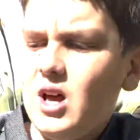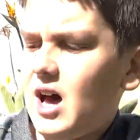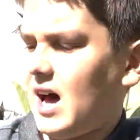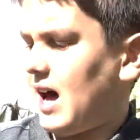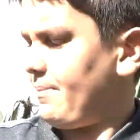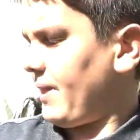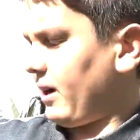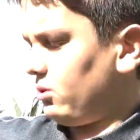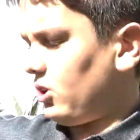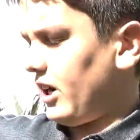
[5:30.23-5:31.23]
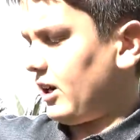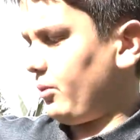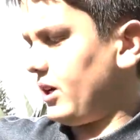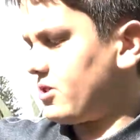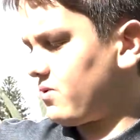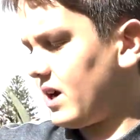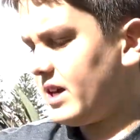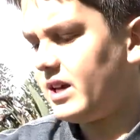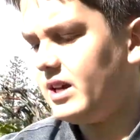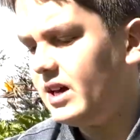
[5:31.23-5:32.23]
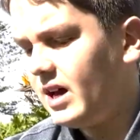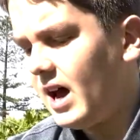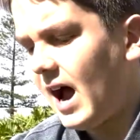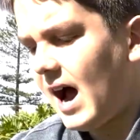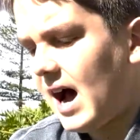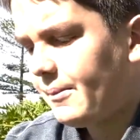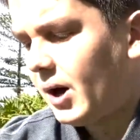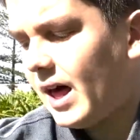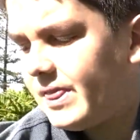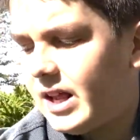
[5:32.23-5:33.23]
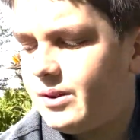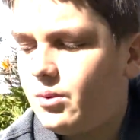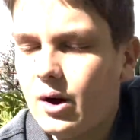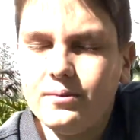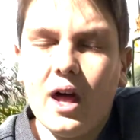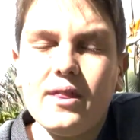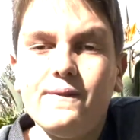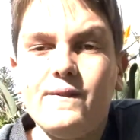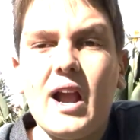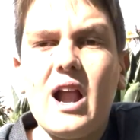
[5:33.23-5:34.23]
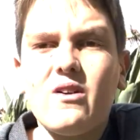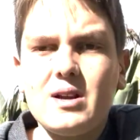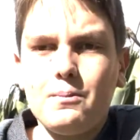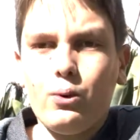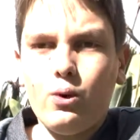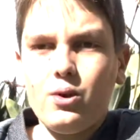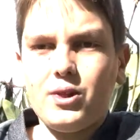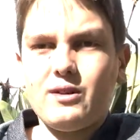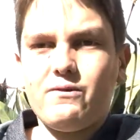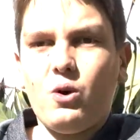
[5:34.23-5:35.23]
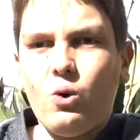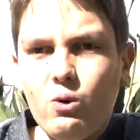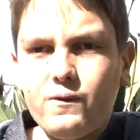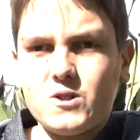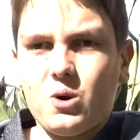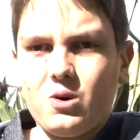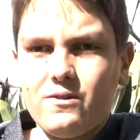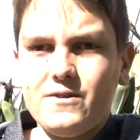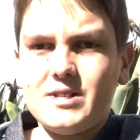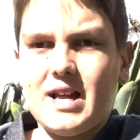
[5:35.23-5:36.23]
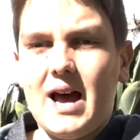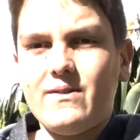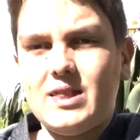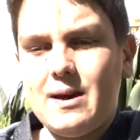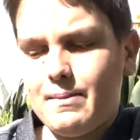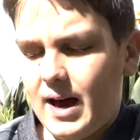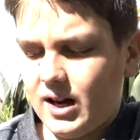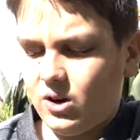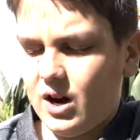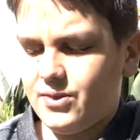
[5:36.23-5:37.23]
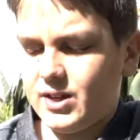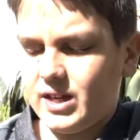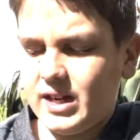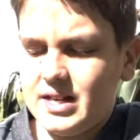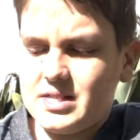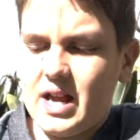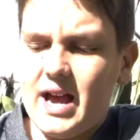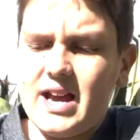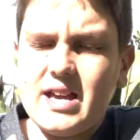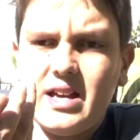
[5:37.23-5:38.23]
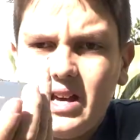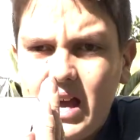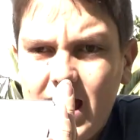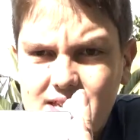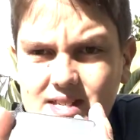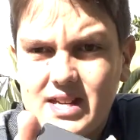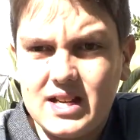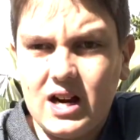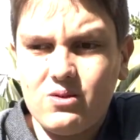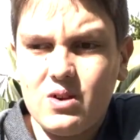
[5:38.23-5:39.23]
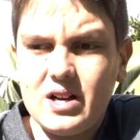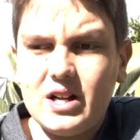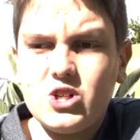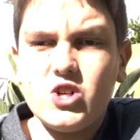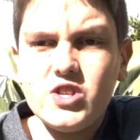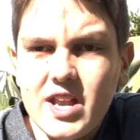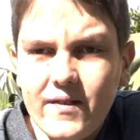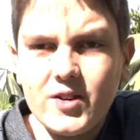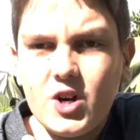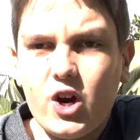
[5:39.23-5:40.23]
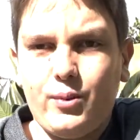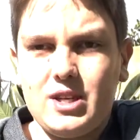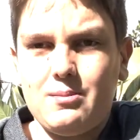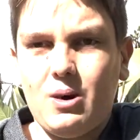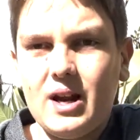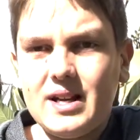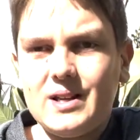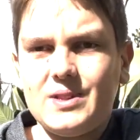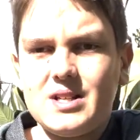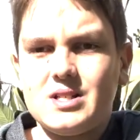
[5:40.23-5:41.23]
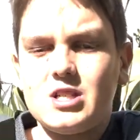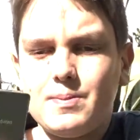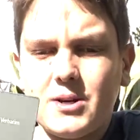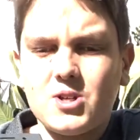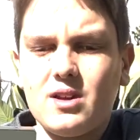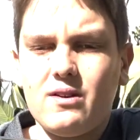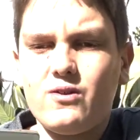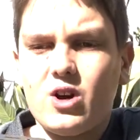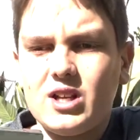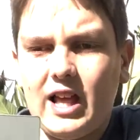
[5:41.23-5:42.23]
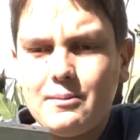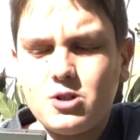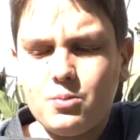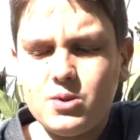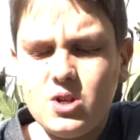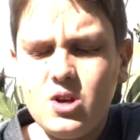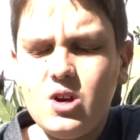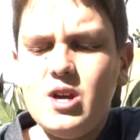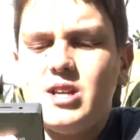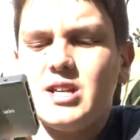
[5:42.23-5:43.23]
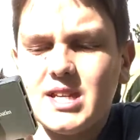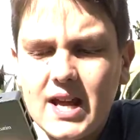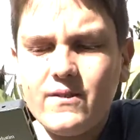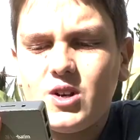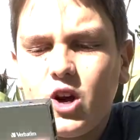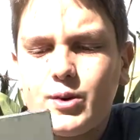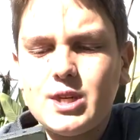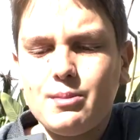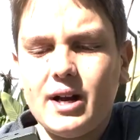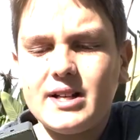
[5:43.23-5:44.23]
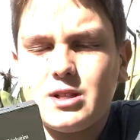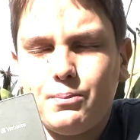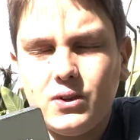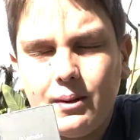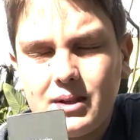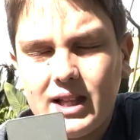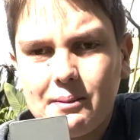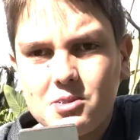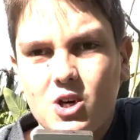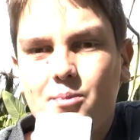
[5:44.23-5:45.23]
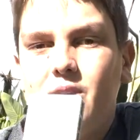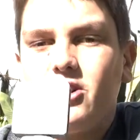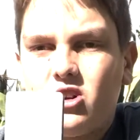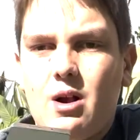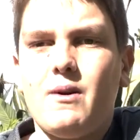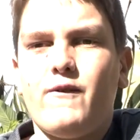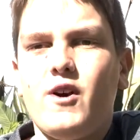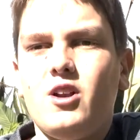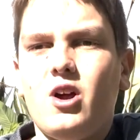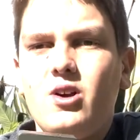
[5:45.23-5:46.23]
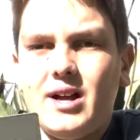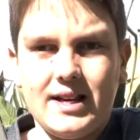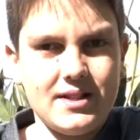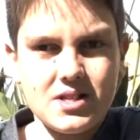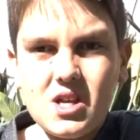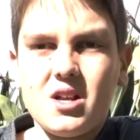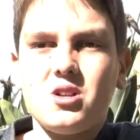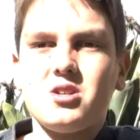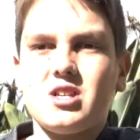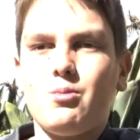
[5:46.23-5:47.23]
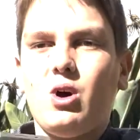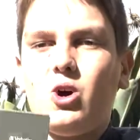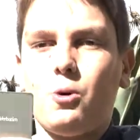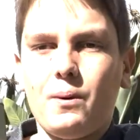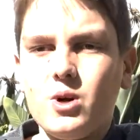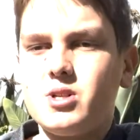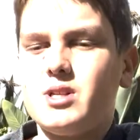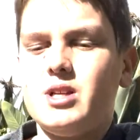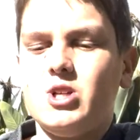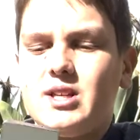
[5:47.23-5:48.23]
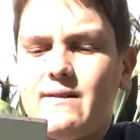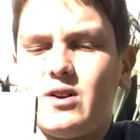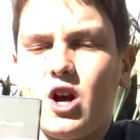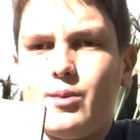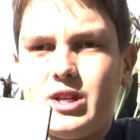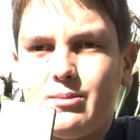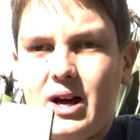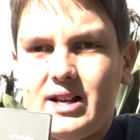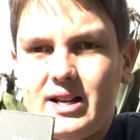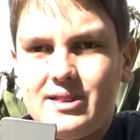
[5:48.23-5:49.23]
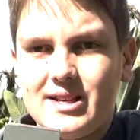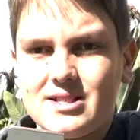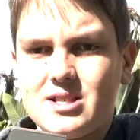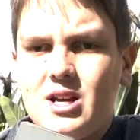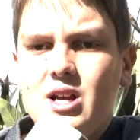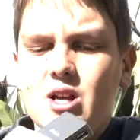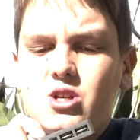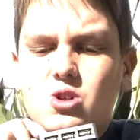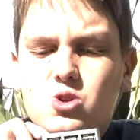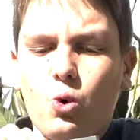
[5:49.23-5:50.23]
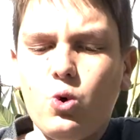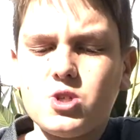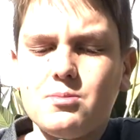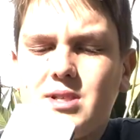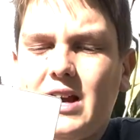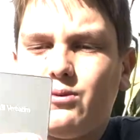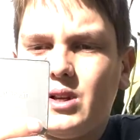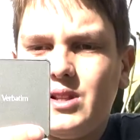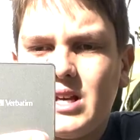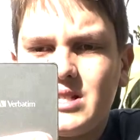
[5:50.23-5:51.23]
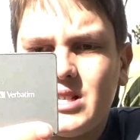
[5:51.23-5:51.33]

That'll light up when it's ready. And then another very important thing for all photographers to have in their bag, I think, is a SD card reader. You never know when you might need this, especially if you've got your laptop with you. You never know when you might need to pull up your laptop, grab a photo, and either send it to someone or post it. You never know when you might need this. So it's awesome to have one of these.